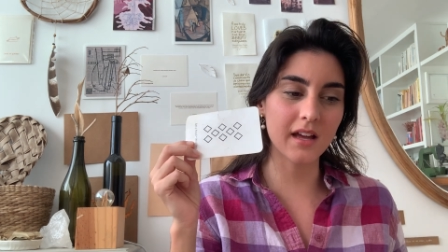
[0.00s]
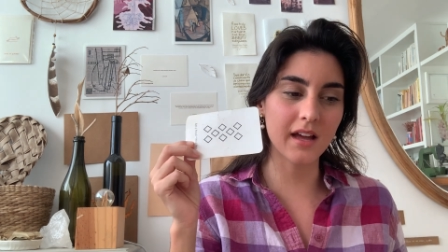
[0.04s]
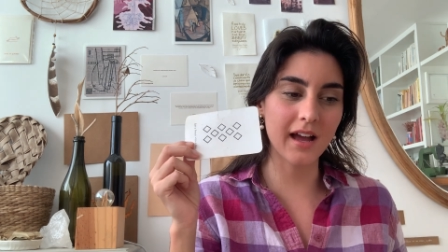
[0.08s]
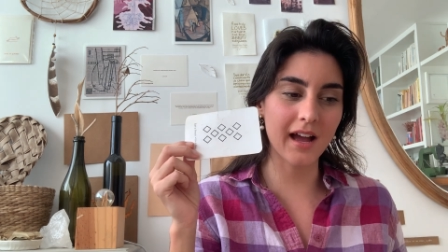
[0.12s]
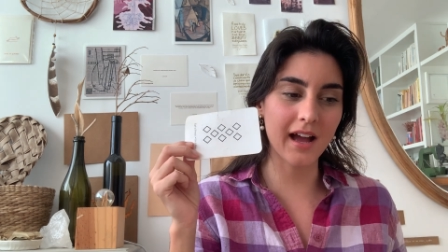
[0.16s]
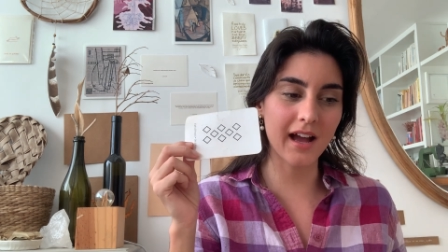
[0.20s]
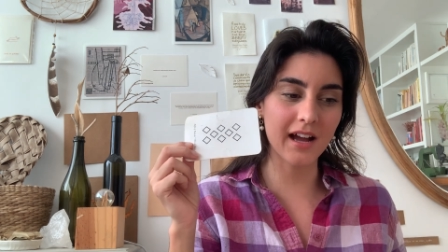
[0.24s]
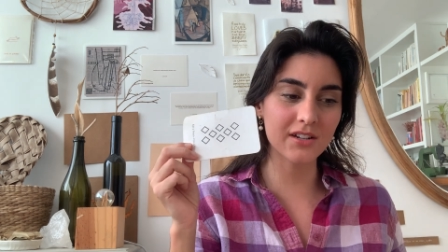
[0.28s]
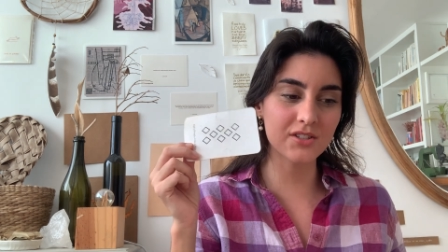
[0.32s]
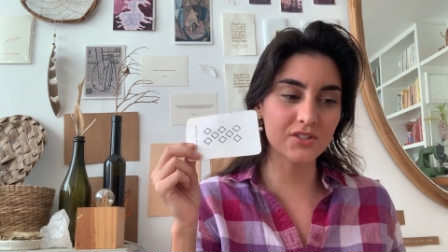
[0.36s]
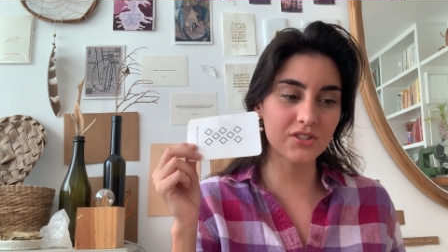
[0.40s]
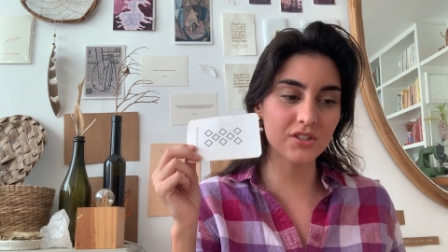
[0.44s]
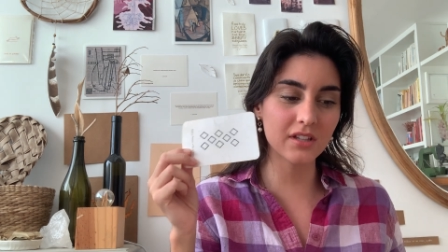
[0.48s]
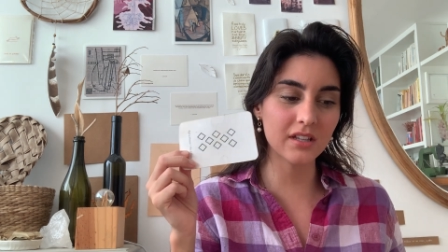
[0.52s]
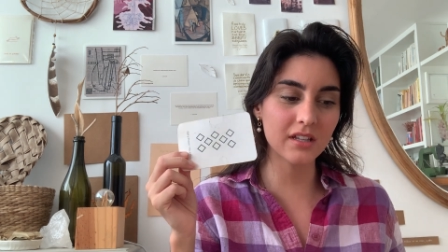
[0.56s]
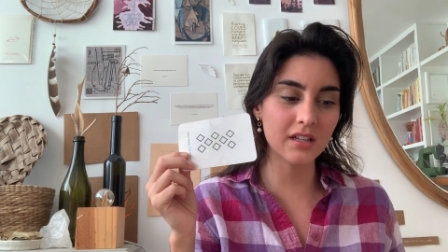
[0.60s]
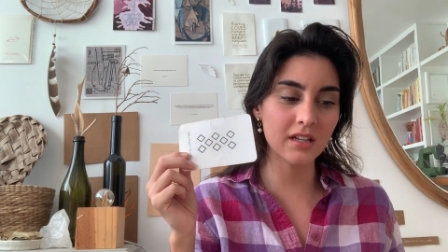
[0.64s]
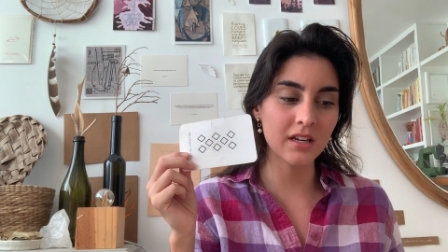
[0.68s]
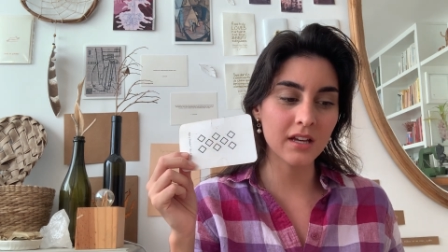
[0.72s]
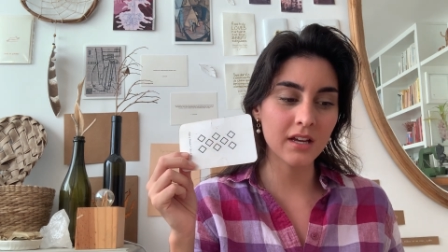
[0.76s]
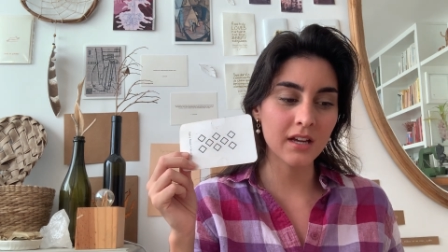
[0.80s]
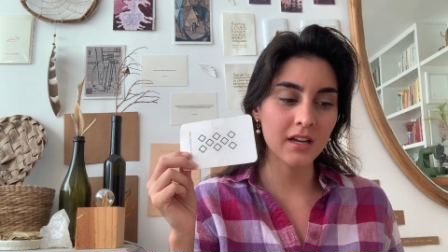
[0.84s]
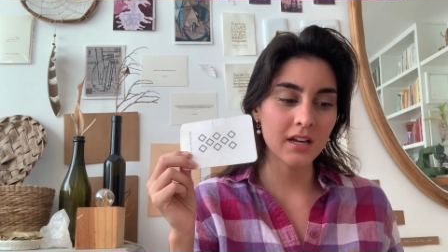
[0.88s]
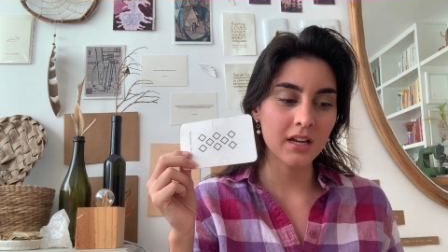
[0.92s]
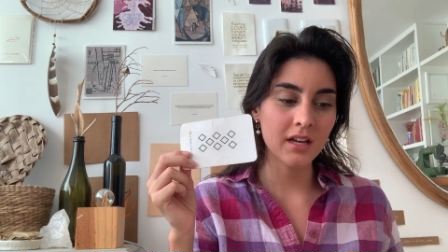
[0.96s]

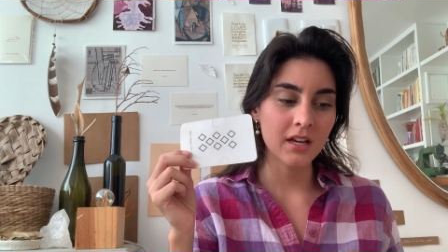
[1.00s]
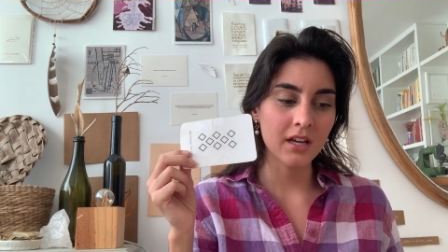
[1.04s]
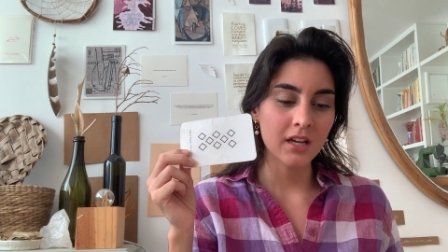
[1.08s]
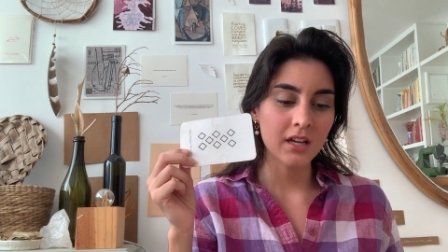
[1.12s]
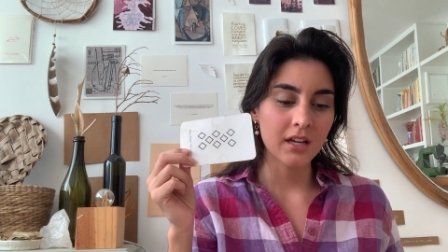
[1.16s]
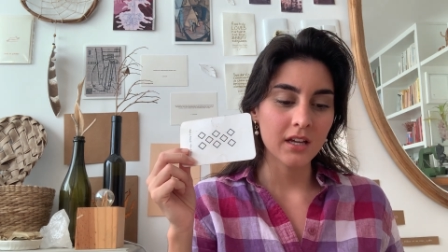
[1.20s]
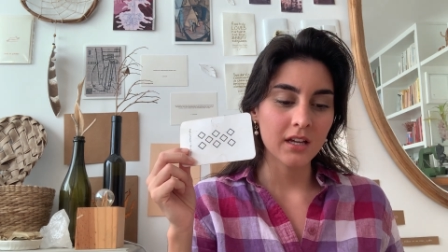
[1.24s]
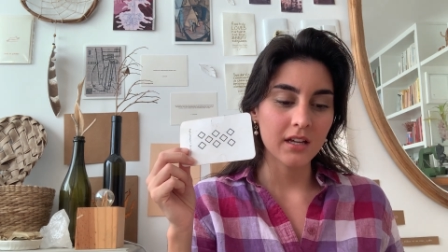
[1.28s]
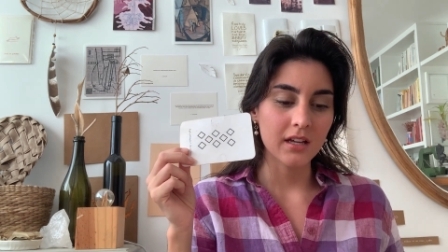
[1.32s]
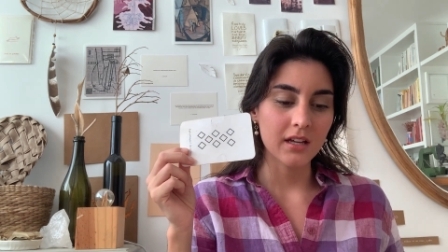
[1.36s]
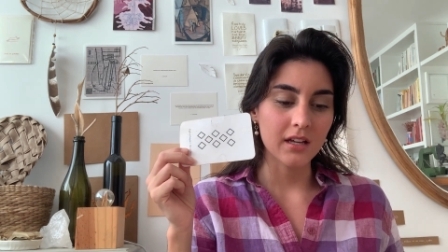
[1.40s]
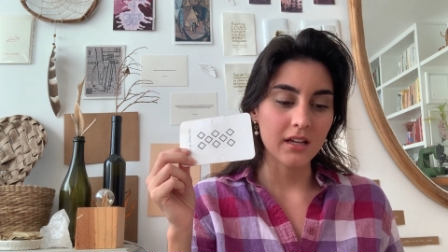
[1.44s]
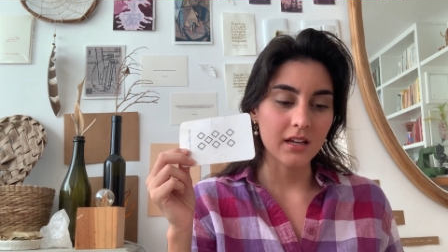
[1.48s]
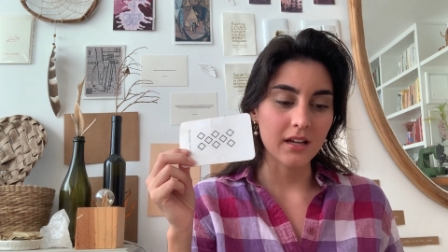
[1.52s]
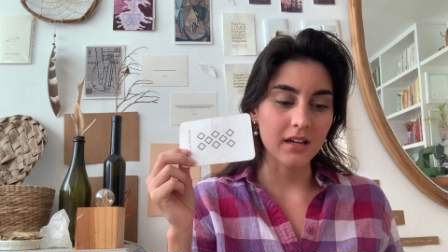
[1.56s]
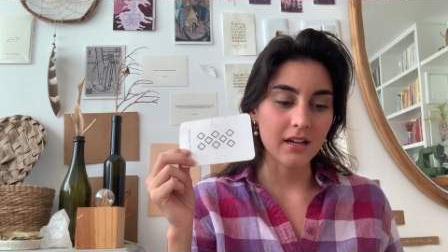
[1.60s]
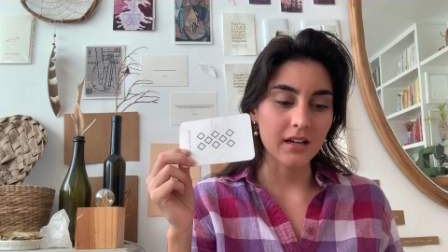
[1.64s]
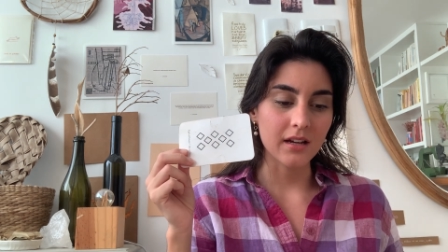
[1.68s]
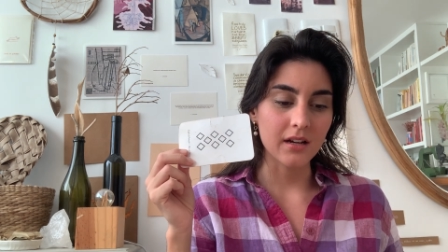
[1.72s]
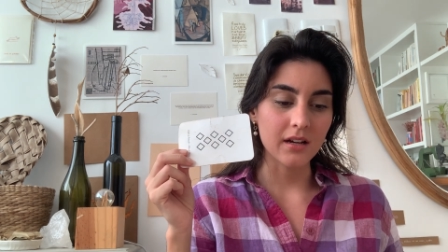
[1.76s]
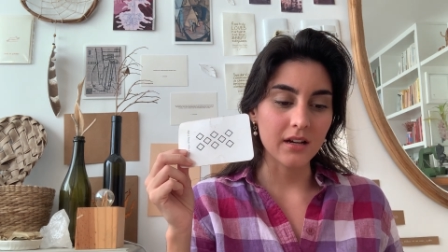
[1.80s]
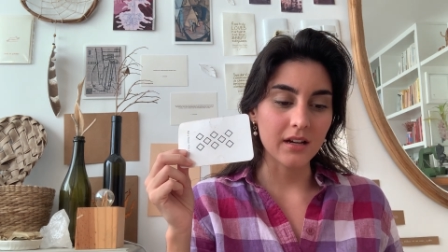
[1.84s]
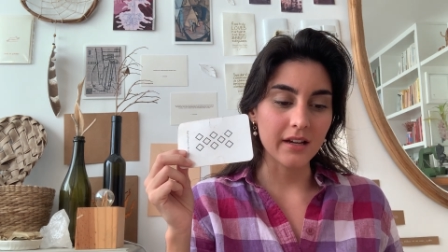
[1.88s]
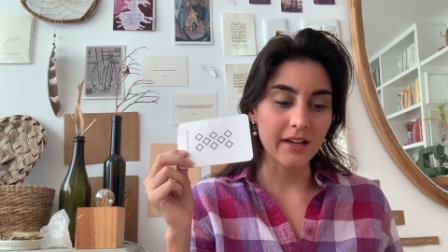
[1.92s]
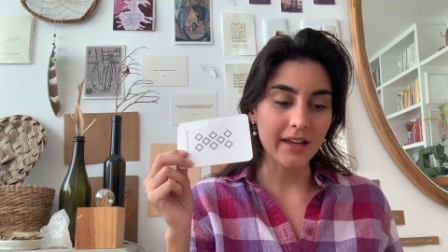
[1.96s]
actually,
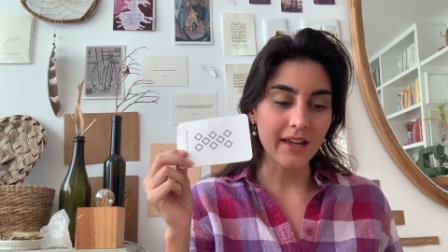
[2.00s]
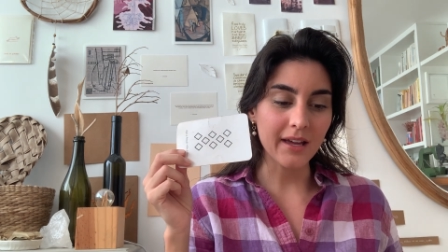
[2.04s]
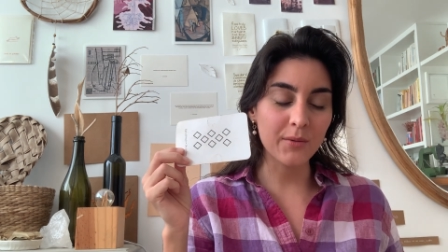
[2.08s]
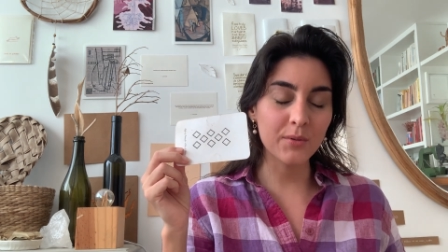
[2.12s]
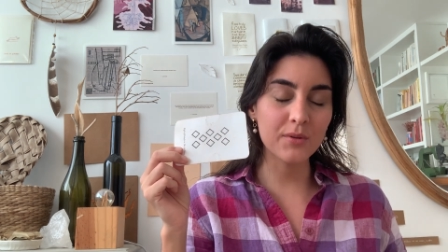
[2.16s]
it